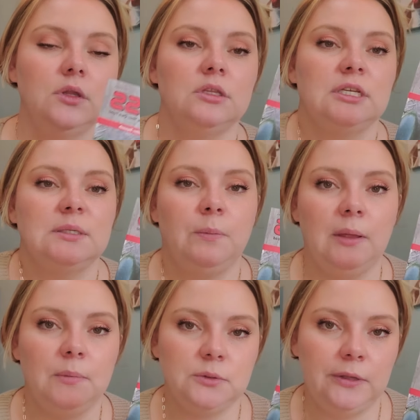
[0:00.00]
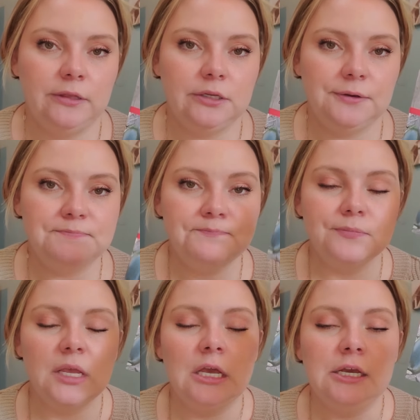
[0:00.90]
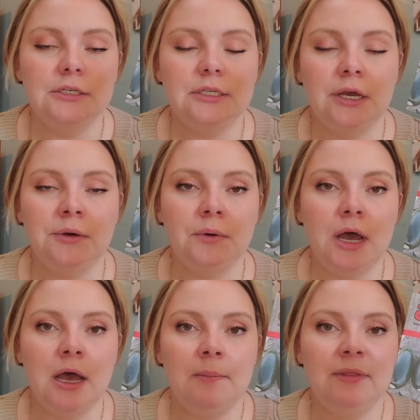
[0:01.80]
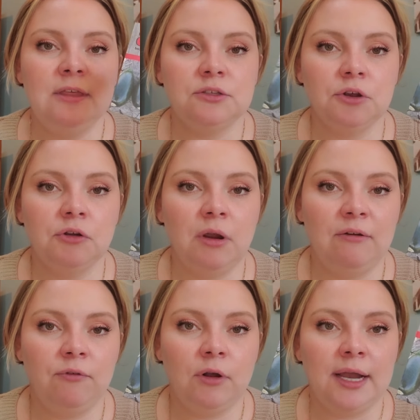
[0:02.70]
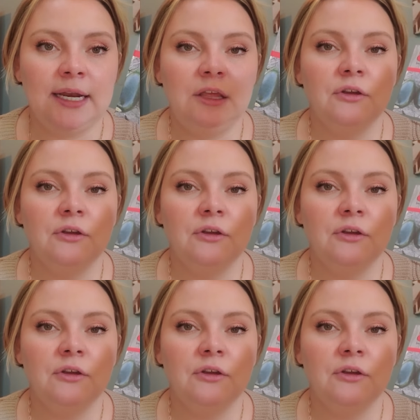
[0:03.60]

to split between the two. So these are a great variety.